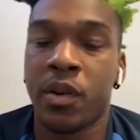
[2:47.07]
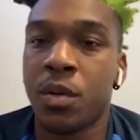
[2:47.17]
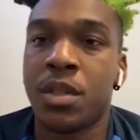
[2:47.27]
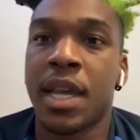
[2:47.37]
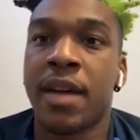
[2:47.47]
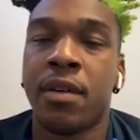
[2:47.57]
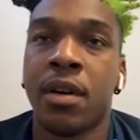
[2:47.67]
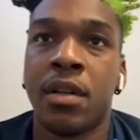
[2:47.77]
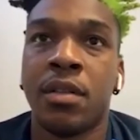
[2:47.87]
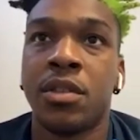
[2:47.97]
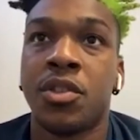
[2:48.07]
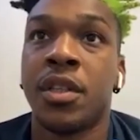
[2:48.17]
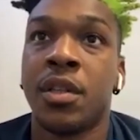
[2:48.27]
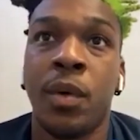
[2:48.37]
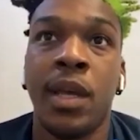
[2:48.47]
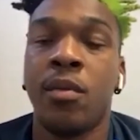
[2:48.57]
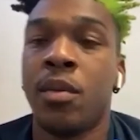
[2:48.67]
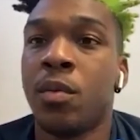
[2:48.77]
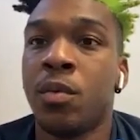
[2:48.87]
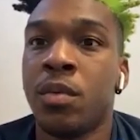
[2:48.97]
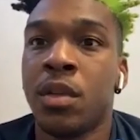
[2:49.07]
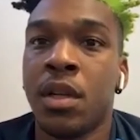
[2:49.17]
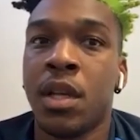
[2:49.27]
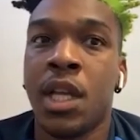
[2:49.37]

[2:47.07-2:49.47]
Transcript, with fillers: we're all together, and during the week we all